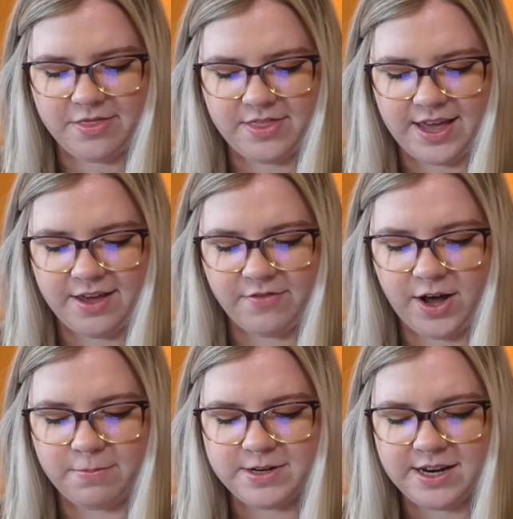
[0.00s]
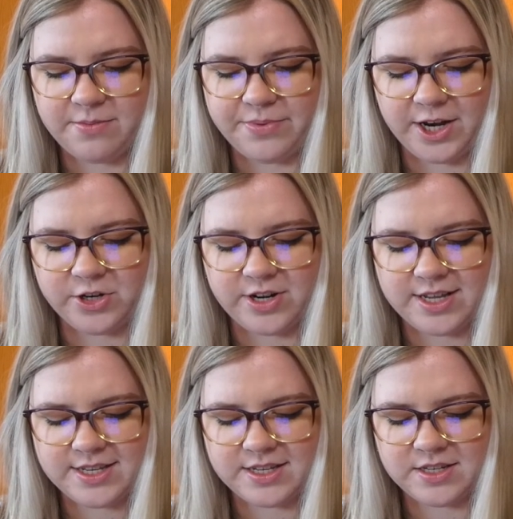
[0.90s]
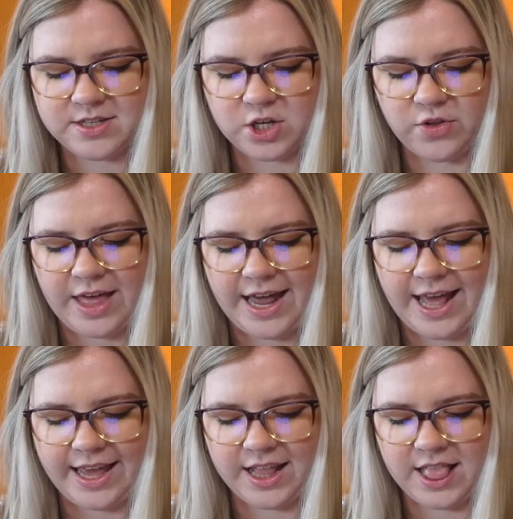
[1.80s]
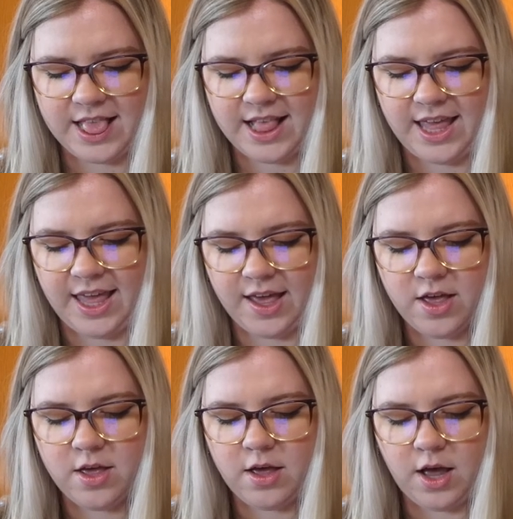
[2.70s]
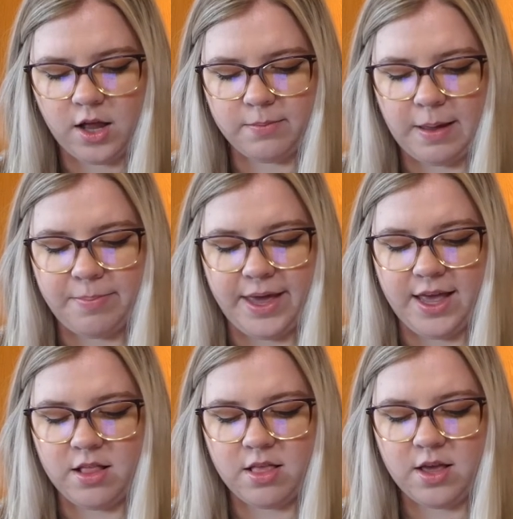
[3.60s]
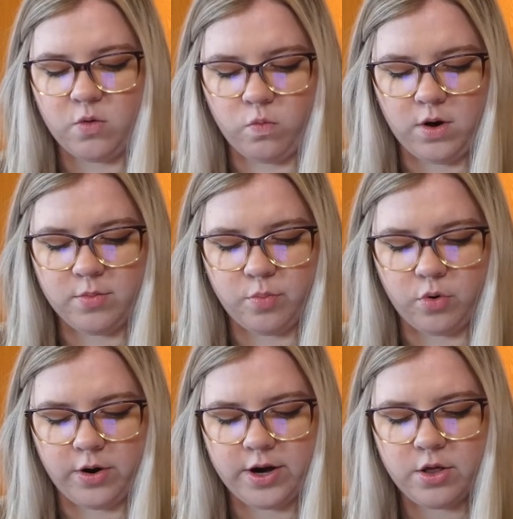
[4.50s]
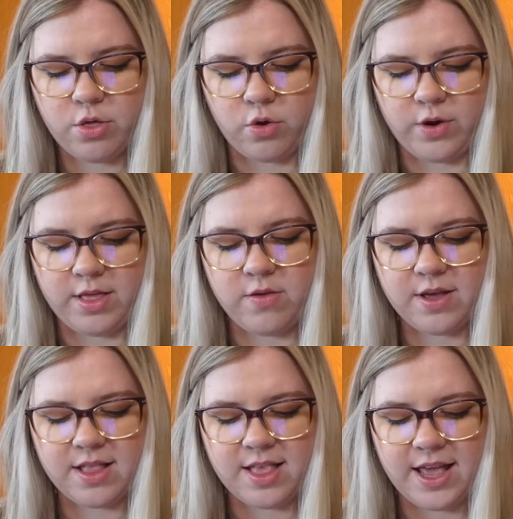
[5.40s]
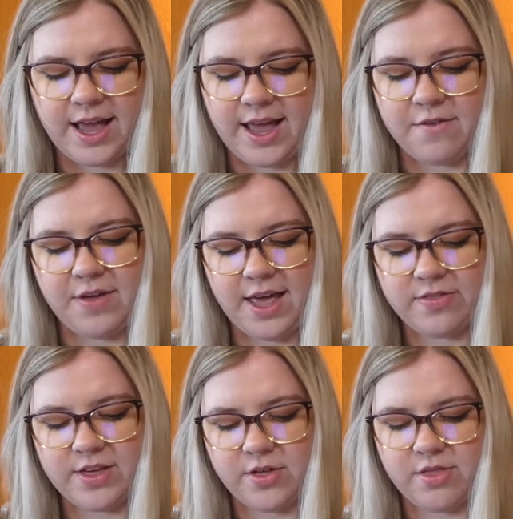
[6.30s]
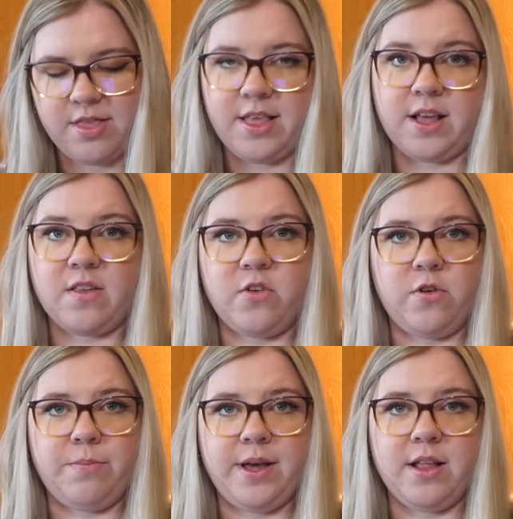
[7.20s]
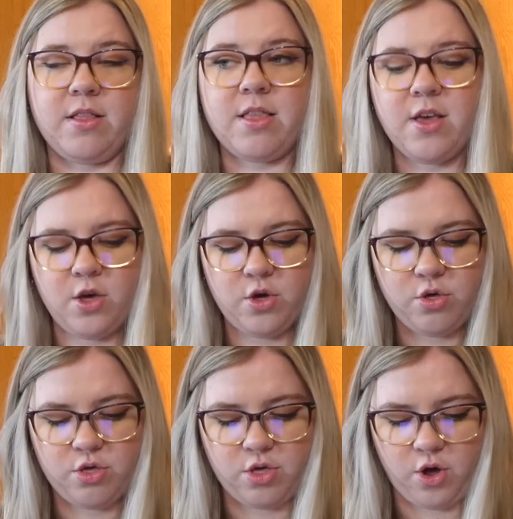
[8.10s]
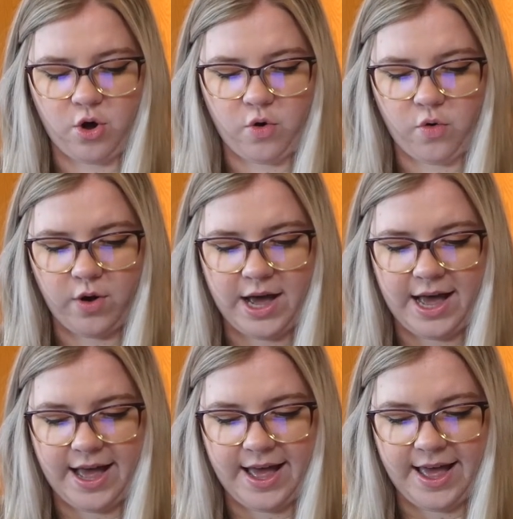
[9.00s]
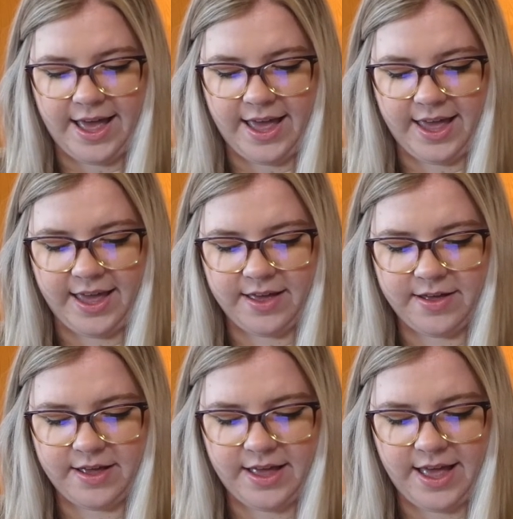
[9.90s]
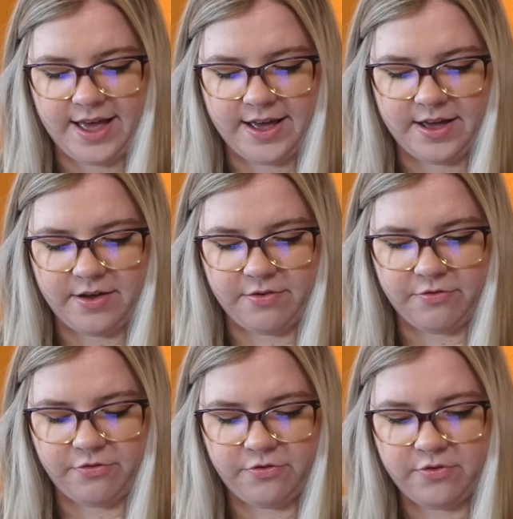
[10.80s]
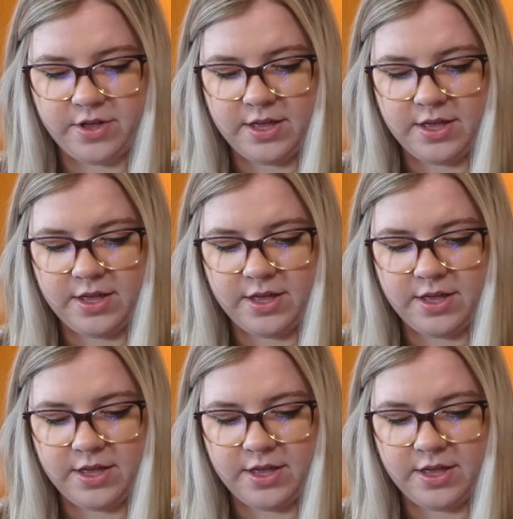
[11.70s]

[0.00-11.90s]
They've updated Pinterest so that I can see all my pins in one board. So as you can see, I have 8,600 pins. So I have